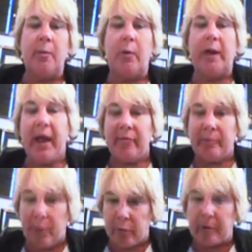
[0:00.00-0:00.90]
We have
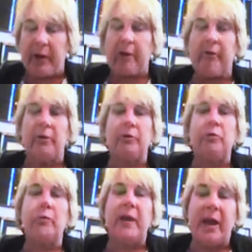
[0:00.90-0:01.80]
motor
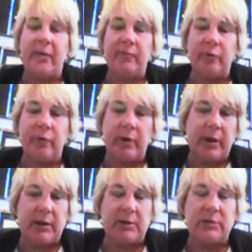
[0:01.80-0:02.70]
carriers, we have
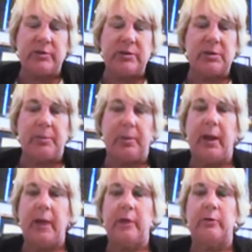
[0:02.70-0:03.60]
trucking industry
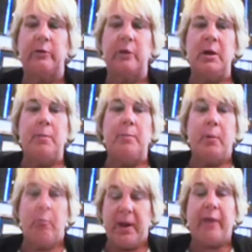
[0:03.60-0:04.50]
suppliers,
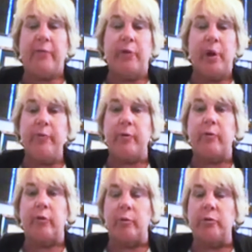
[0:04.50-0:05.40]
we have
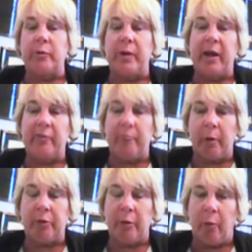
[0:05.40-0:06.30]
driver groups. We have
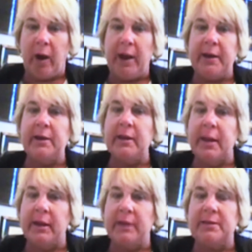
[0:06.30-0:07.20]
both OOIDA
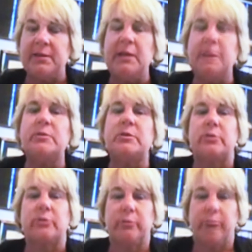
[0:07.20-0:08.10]
and the
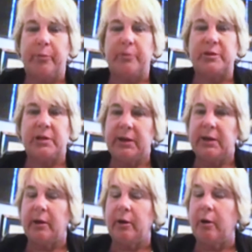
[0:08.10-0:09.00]
Teamsters
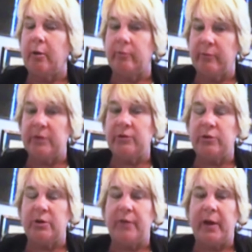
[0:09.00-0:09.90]
represented on our
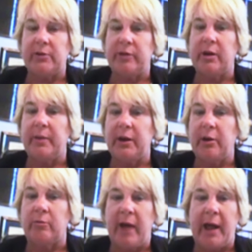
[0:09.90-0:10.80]
research advisory committee,
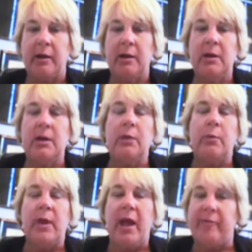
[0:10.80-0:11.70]
or RAC.
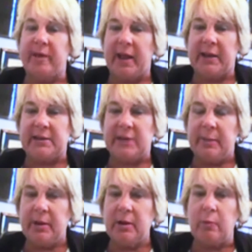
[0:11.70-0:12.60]
We have an
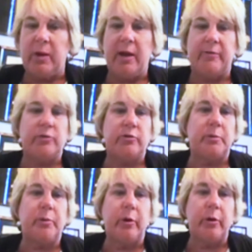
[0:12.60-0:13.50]
academic, we have a
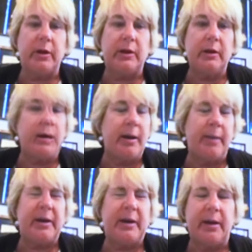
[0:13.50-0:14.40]
truck parking,
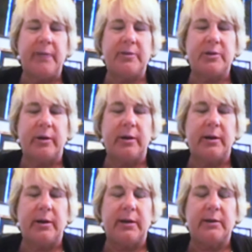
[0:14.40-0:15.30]

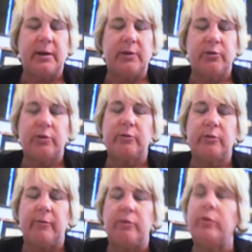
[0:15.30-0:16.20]
a truck
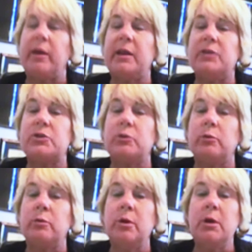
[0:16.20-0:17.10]
driver training
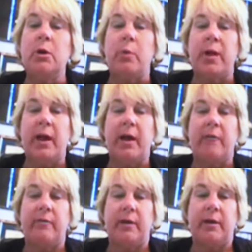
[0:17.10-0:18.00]
school. We
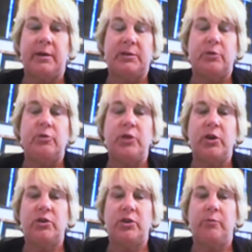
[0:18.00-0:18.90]
have an
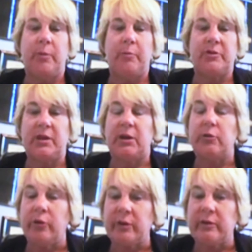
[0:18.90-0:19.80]
association representing
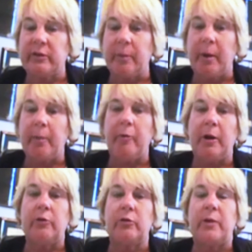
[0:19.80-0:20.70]
truck stop
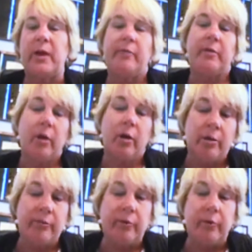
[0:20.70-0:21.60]
operators. We have a
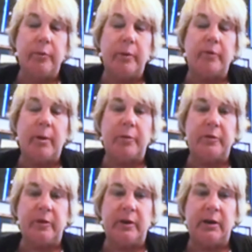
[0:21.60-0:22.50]
law enforcement
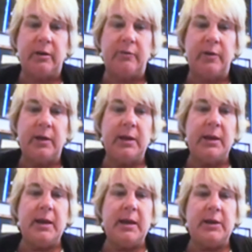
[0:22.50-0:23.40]
representative.
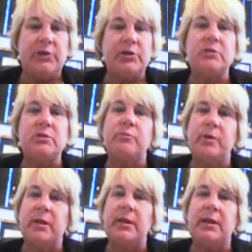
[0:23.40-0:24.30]
It just
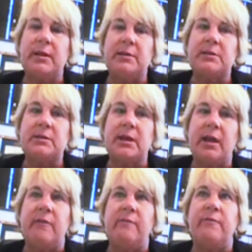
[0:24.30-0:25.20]
really is
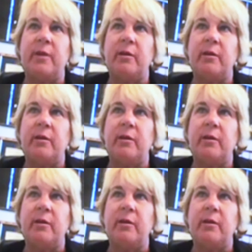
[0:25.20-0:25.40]
it